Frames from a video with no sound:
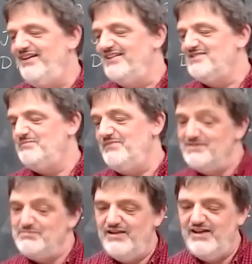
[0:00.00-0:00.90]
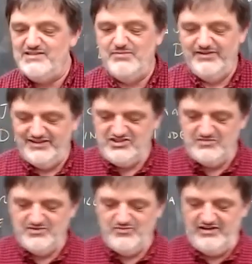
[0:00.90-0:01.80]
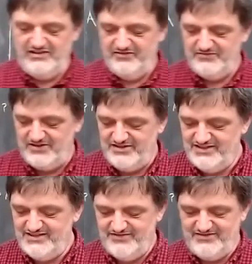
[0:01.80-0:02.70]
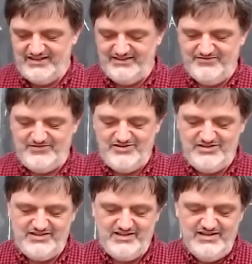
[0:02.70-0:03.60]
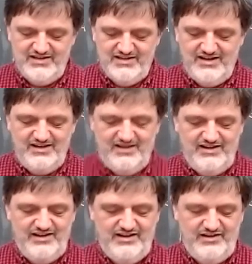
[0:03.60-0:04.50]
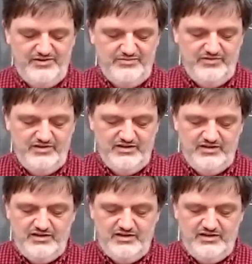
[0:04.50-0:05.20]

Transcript: it's it's plausible that she was one of the first, if not the first. Um,